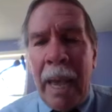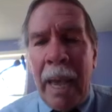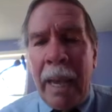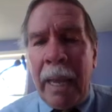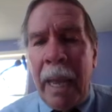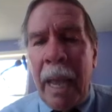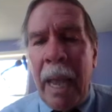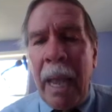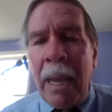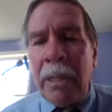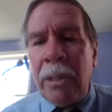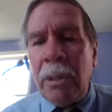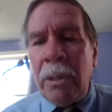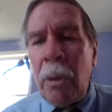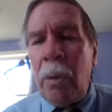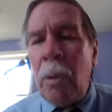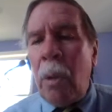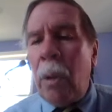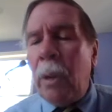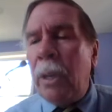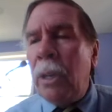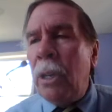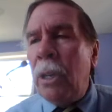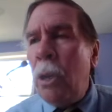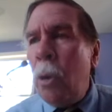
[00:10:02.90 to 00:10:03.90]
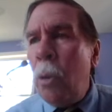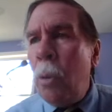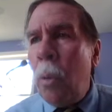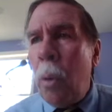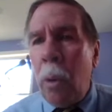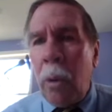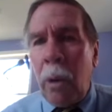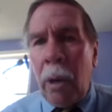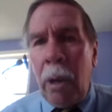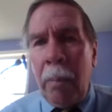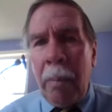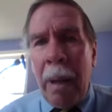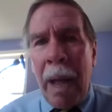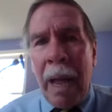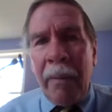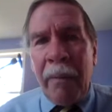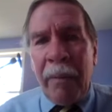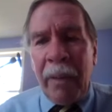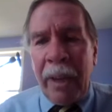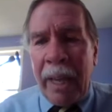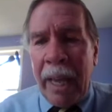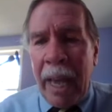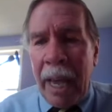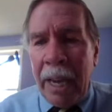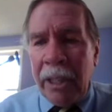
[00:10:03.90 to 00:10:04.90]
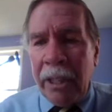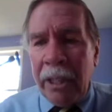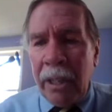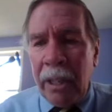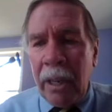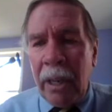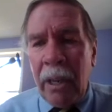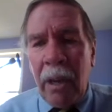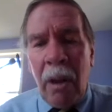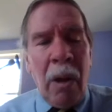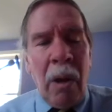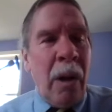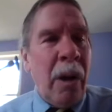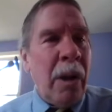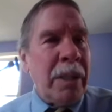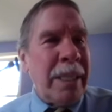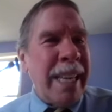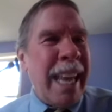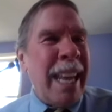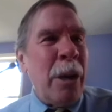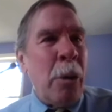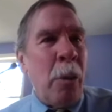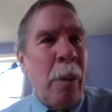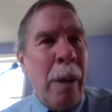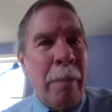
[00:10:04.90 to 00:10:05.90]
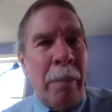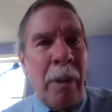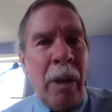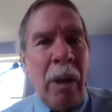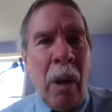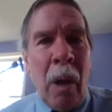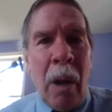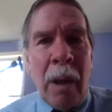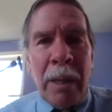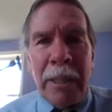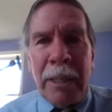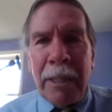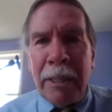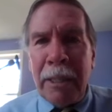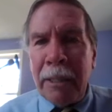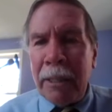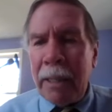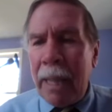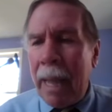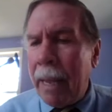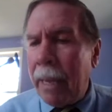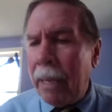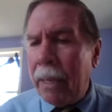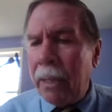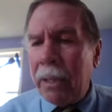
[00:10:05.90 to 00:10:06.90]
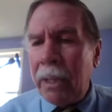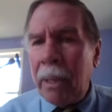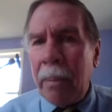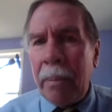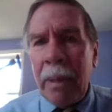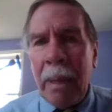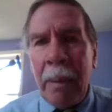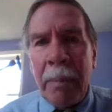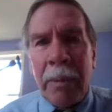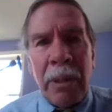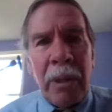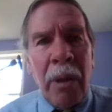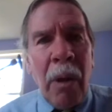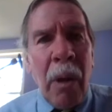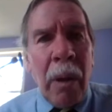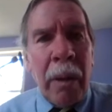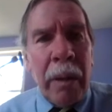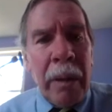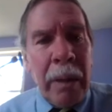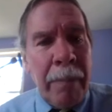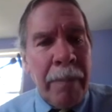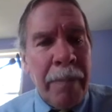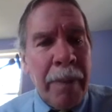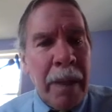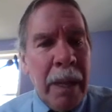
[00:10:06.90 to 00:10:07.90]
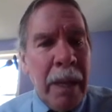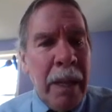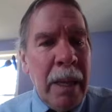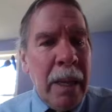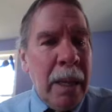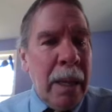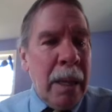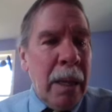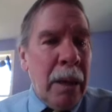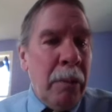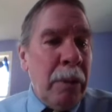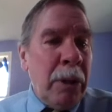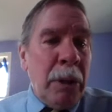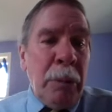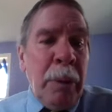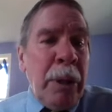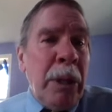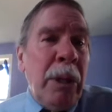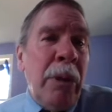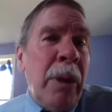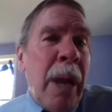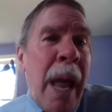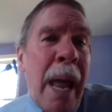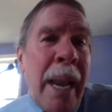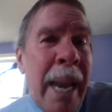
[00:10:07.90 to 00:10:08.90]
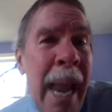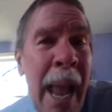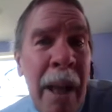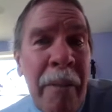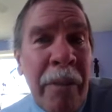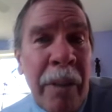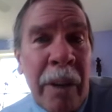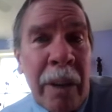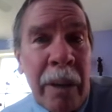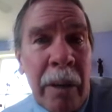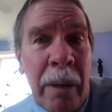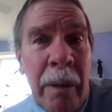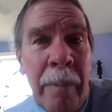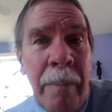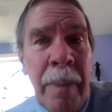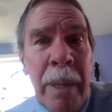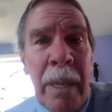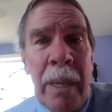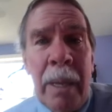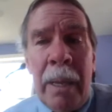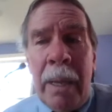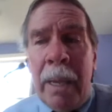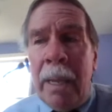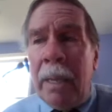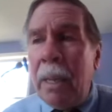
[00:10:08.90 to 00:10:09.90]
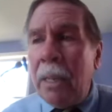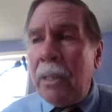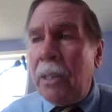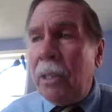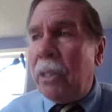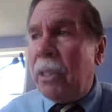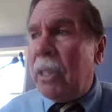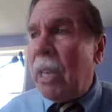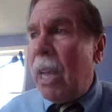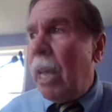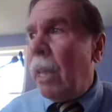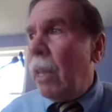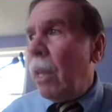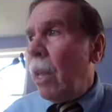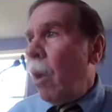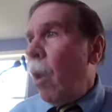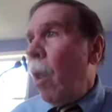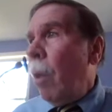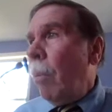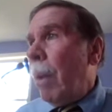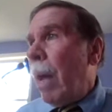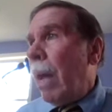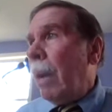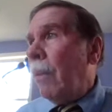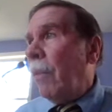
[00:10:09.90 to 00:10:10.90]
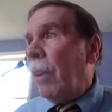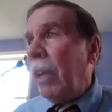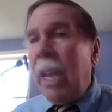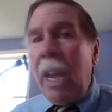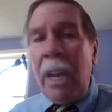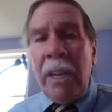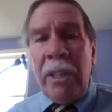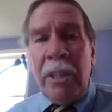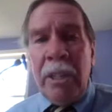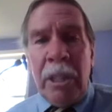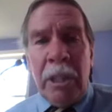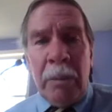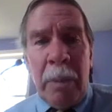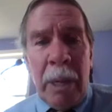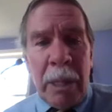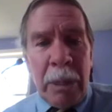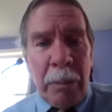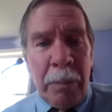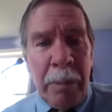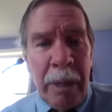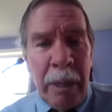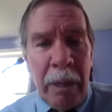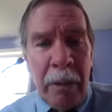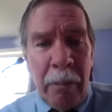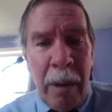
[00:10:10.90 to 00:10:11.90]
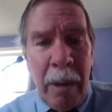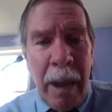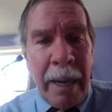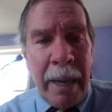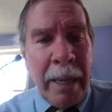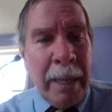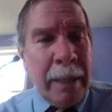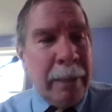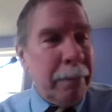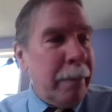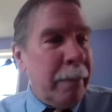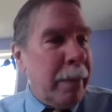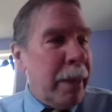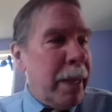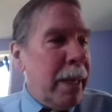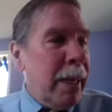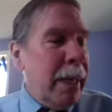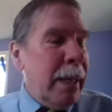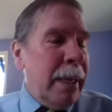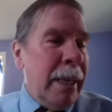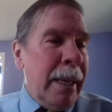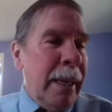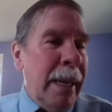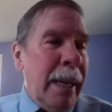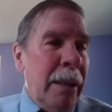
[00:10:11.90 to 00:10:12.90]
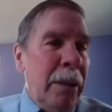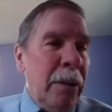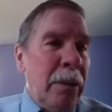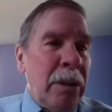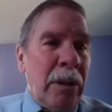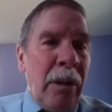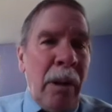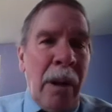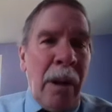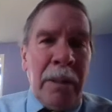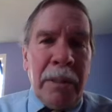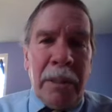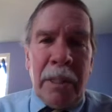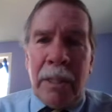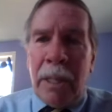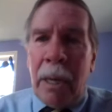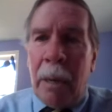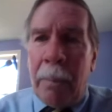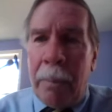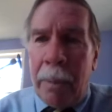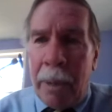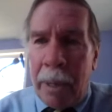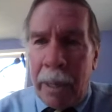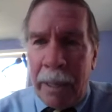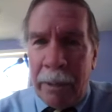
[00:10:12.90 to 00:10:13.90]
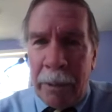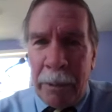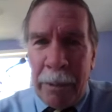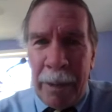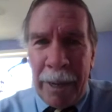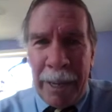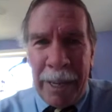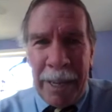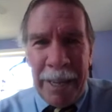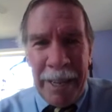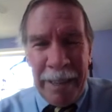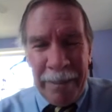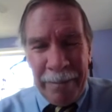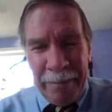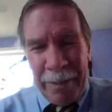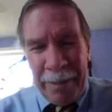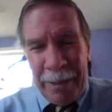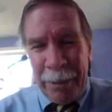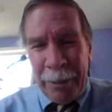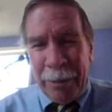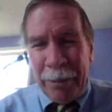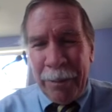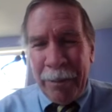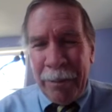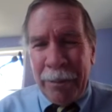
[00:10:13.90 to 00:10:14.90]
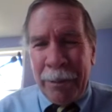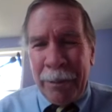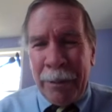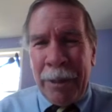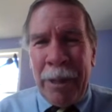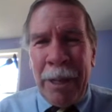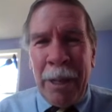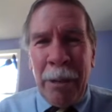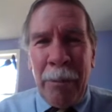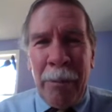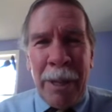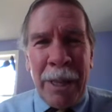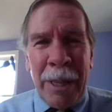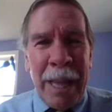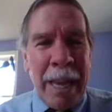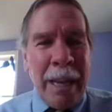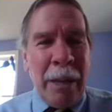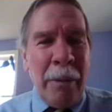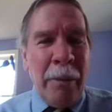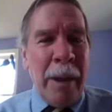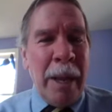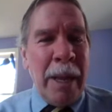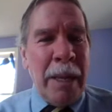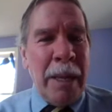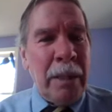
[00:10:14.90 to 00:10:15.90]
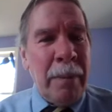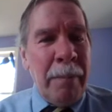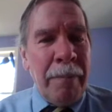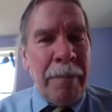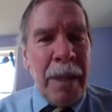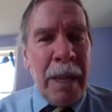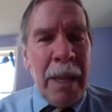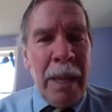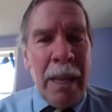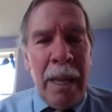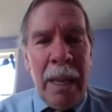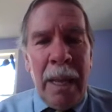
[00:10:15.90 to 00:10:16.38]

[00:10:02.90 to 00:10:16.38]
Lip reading: like a so-called no oral modification clause, NOM clause, as they are sometimes called, which we do not have here. It doesn't say that all modifications must be in writing, and those clauses are pretty tricky to deal with anyways.